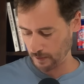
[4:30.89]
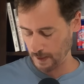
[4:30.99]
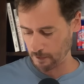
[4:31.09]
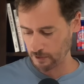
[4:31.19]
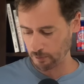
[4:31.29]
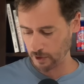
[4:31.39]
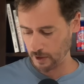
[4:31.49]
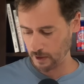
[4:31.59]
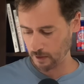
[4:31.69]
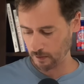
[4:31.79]
Damage to
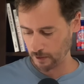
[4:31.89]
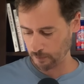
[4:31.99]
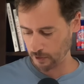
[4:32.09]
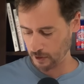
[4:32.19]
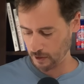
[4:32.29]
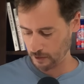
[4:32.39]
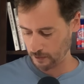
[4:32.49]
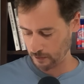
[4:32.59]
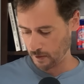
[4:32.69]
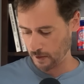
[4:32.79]
bleeding. Yes,
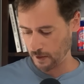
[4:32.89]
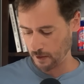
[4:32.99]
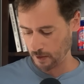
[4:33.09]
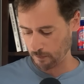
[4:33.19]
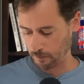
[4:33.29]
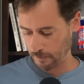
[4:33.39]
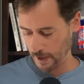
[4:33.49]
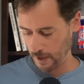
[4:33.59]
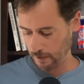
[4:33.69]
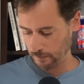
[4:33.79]
please. And then at level
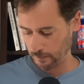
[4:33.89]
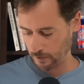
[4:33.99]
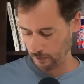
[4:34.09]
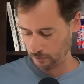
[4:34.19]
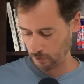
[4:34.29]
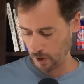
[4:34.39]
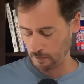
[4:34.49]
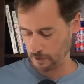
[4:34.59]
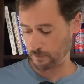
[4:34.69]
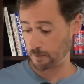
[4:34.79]
5, the Soul
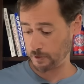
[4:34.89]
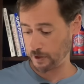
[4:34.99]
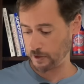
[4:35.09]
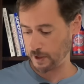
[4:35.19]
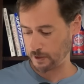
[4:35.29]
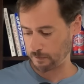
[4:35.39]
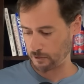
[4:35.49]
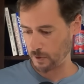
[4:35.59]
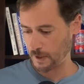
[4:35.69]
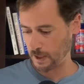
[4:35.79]
Harvest has 50% chance of
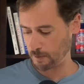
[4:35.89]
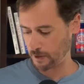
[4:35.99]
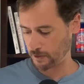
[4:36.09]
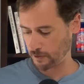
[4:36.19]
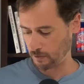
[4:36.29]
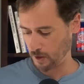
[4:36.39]
slowing enemies.